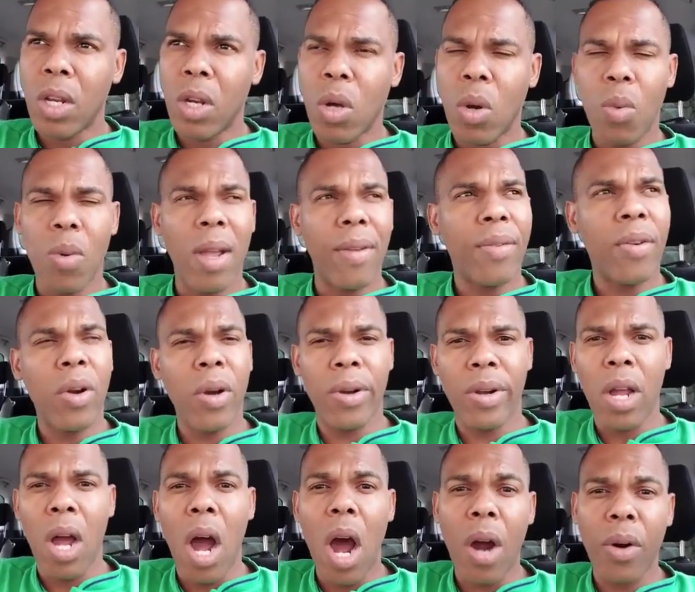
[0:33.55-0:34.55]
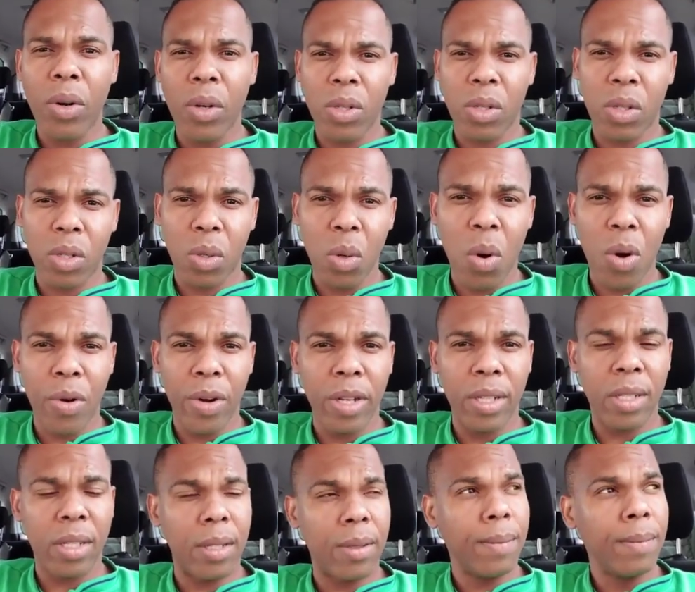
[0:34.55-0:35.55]
You know, we have heard the horror
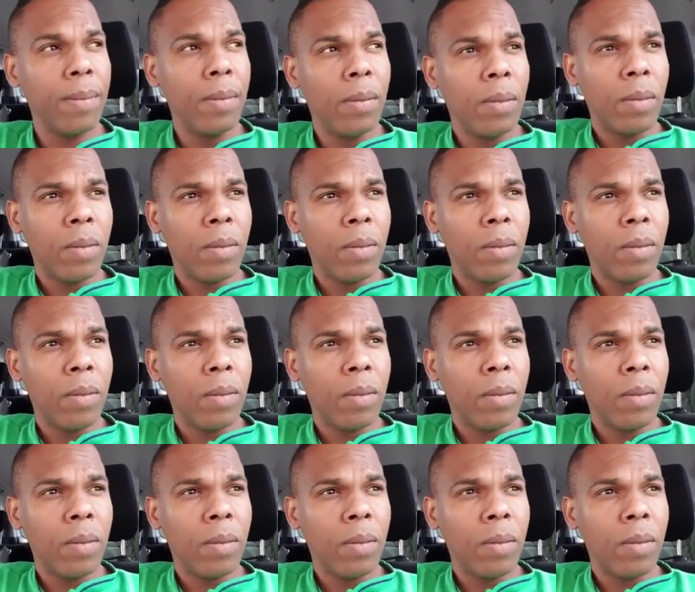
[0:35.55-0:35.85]
stories.